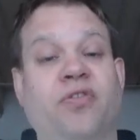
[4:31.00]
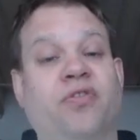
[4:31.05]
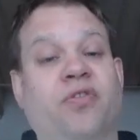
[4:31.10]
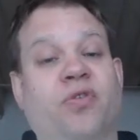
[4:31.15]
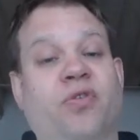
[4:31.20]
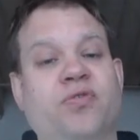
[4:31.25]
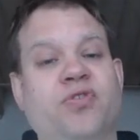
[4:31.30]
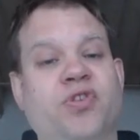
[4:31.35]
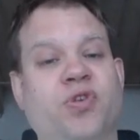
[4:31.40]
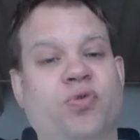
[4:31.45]

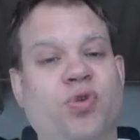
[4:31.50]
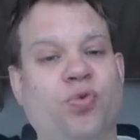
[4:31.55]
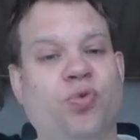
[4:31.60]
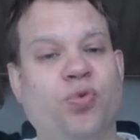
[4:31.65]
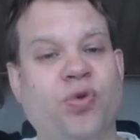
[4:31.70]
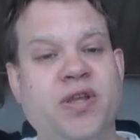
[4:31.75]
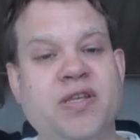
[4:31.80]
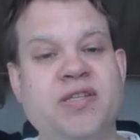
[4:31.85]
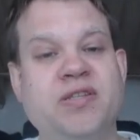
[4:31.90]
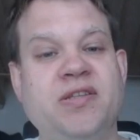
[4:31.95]
So the
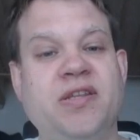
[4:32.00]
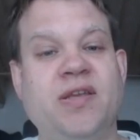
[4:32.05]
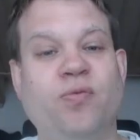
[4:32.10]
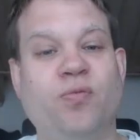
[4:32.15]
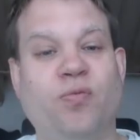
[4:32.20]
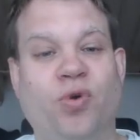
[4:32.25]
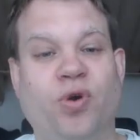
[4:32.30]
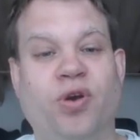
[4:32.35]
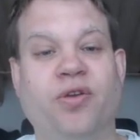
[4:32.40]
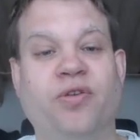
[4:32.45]

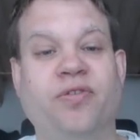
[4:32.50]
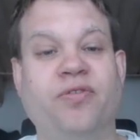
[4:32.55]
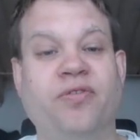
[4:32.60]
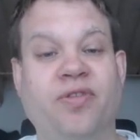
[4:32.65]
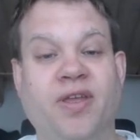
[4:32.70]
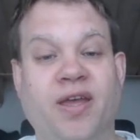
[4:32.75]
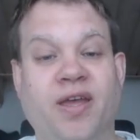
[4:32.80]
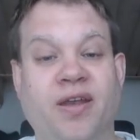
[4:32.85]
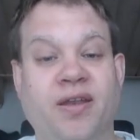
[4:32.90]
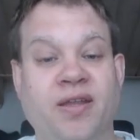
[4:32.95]
reasoning was
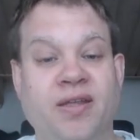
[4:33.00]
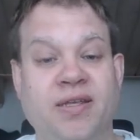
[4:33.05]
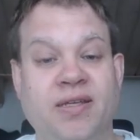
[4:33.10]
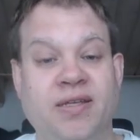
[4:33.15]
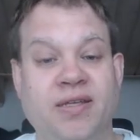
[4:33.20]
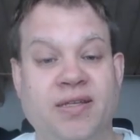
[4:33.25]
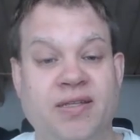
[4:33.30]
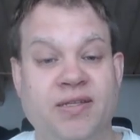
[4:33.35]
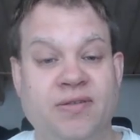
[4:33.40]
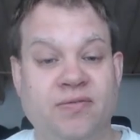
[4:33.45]
that
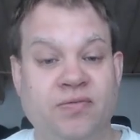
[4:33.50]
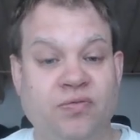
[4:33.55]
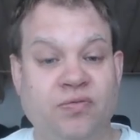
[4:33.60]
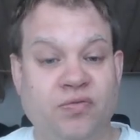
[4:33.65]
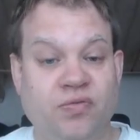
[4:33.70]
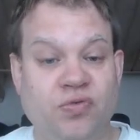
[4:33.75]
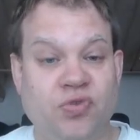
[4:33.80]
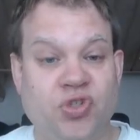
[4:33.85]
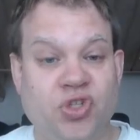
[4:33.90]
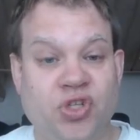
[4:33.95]

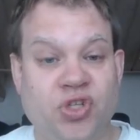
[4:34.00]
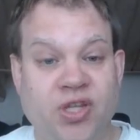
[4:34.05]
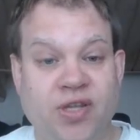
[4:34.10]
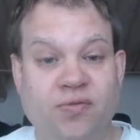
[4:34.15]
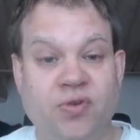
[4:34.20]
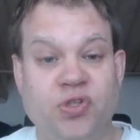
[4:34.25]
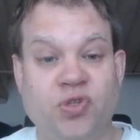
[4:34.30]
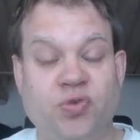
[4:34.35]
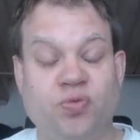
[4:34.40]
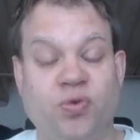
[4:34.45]
she
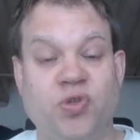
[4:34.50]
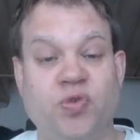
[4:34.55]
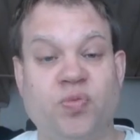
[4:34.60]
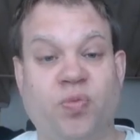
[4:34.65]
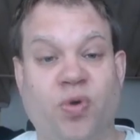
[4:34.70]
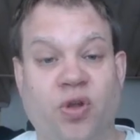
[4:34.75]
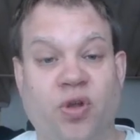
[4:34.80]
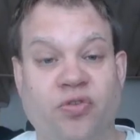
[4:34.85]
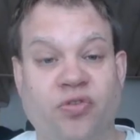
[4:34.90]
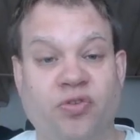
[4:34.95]
was
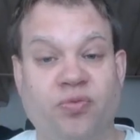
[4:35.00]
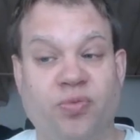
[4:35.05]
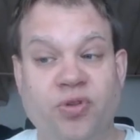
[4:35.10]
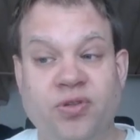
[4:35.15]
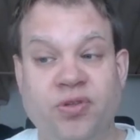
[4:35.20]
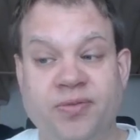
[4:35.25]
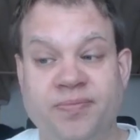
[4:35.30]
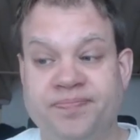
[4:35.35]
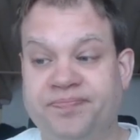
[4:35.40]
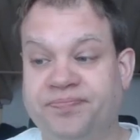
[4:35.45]

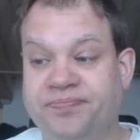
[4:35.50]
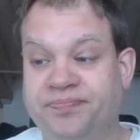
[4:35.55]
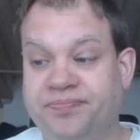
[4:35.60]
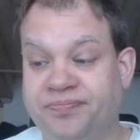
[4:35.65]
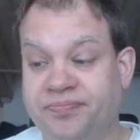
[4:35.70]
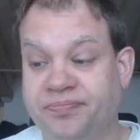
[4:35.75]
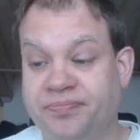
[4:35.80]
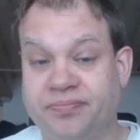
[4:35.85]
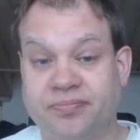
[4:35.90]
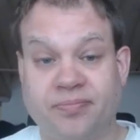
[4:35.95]
responsible
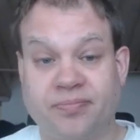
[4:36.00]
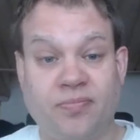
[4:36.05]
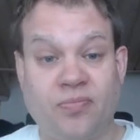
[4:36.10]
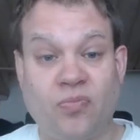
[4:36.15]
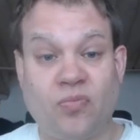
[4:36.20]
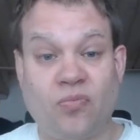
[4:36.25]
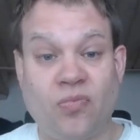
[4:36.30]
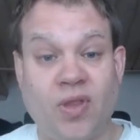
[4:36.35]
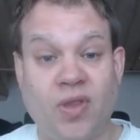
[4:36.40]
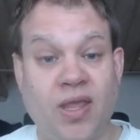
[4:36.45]

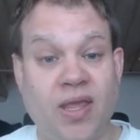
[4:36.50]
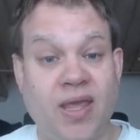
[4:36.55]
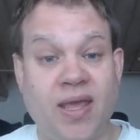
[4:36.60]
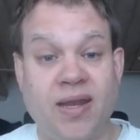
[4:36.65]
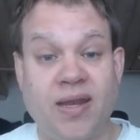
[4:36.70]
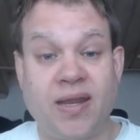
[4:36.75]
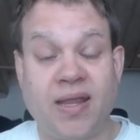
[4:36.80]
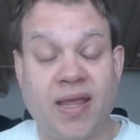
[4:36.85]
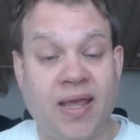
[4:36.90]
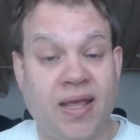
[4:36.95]

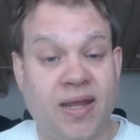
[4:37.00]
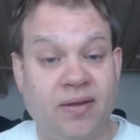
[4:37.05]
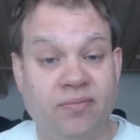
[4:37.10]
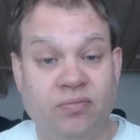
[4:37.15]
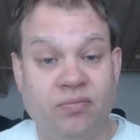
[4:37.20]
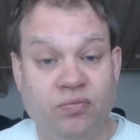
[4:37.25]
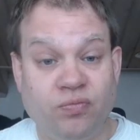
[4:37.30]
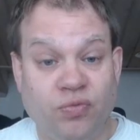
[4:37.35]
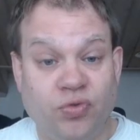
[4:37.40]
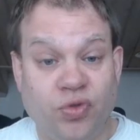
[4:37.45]

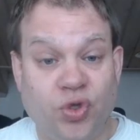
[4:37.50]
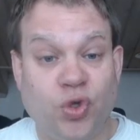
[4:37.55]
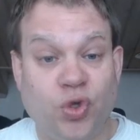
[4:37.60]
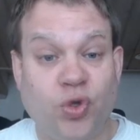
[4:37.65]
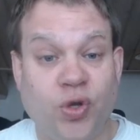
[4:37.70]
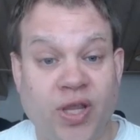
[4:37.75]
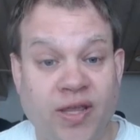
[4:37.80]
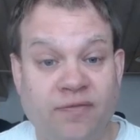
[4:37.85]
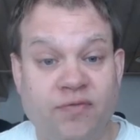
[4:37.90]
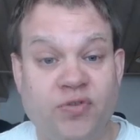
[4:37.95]
and
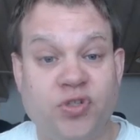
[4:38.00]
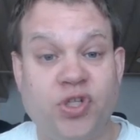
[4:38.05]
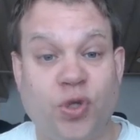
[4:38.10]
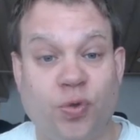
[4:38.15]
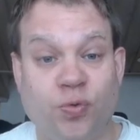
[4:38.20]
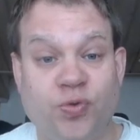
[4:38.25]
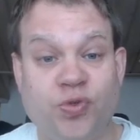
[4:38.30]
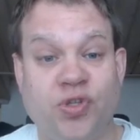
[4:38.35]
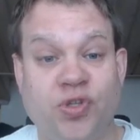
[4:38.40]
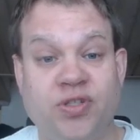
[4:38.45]
could have
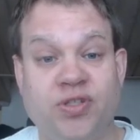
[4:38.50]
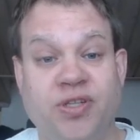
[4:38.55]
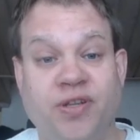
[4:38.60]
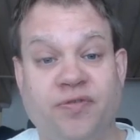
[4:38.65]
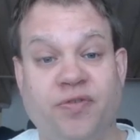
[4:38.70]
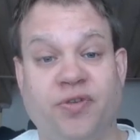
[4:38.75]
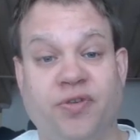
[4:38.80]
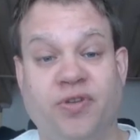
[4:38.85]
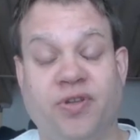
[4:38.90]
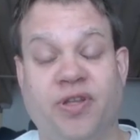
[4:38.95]
chosen
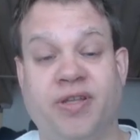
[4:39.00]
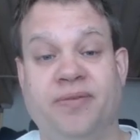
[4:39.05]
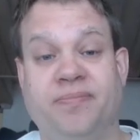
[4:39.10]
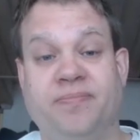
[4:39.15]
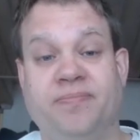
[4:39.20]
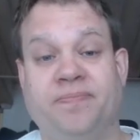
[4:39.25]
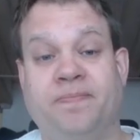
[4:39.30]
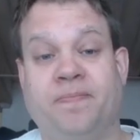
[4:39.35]
differently.